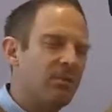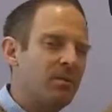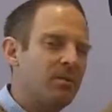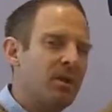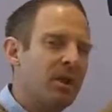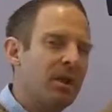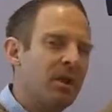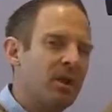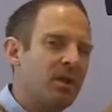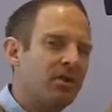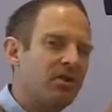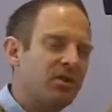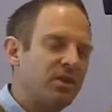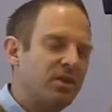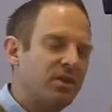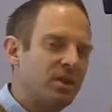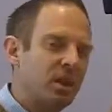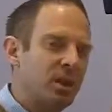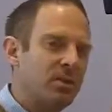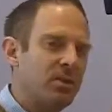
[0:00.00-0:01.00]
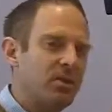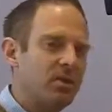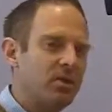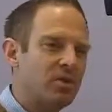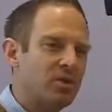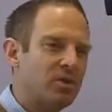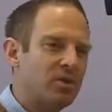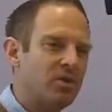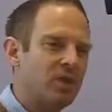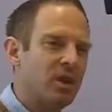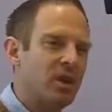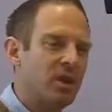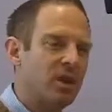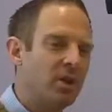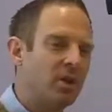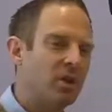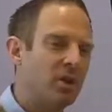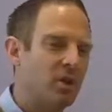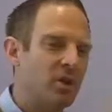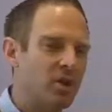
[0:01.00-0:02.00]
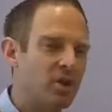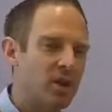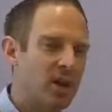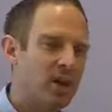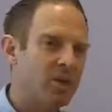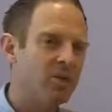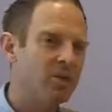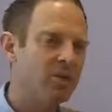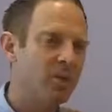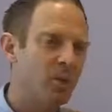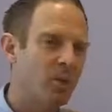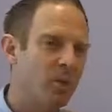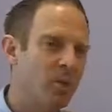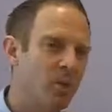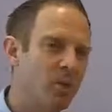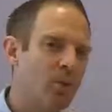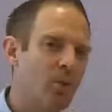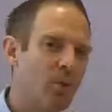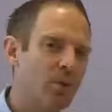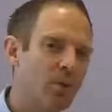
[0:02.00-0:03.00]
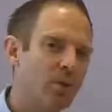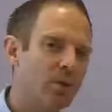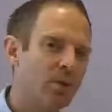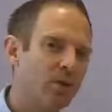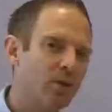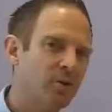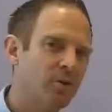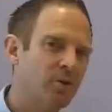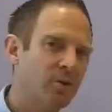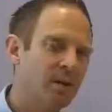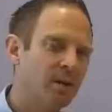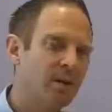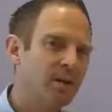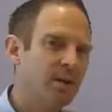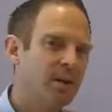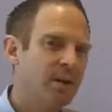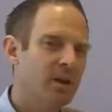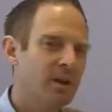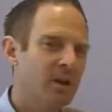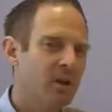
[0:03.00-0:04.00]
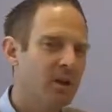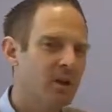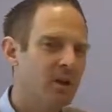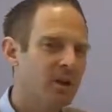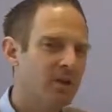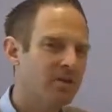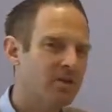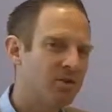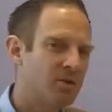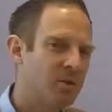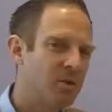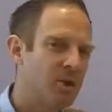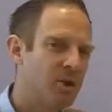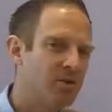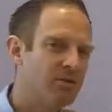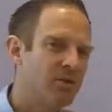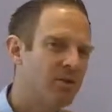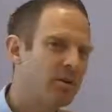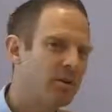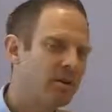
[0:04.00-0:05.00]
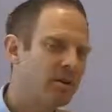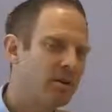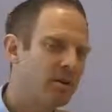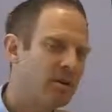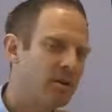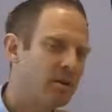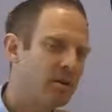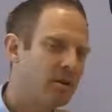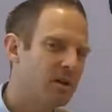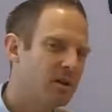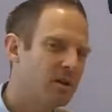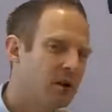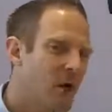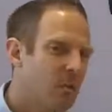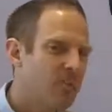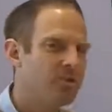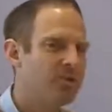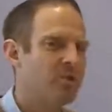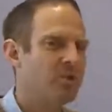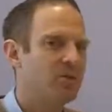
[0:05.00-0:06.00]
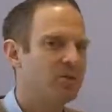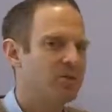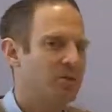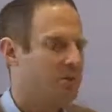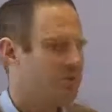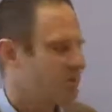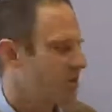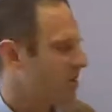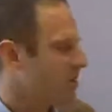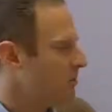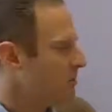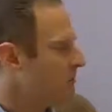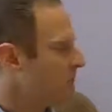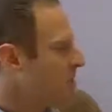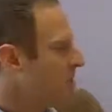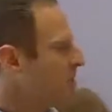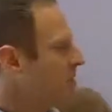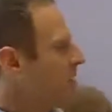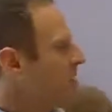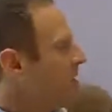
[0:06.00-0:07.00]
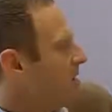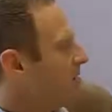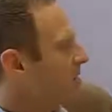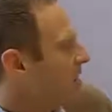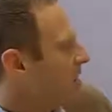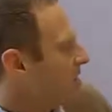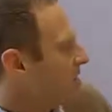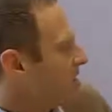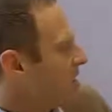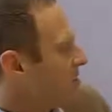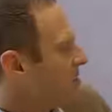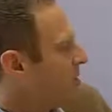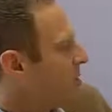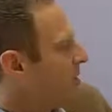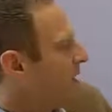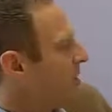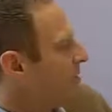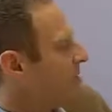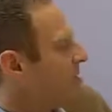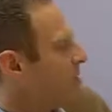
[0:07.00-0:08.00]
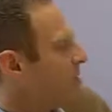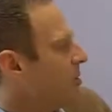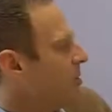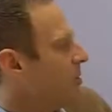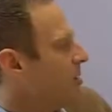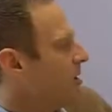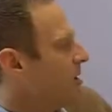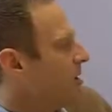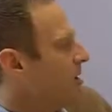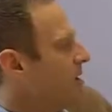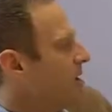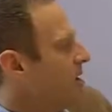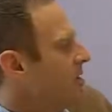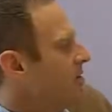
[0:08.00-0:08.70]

The meaning is the same. It's just you can change the word order a little bit, so whatever helps you sometimes. So, for example, we have number one,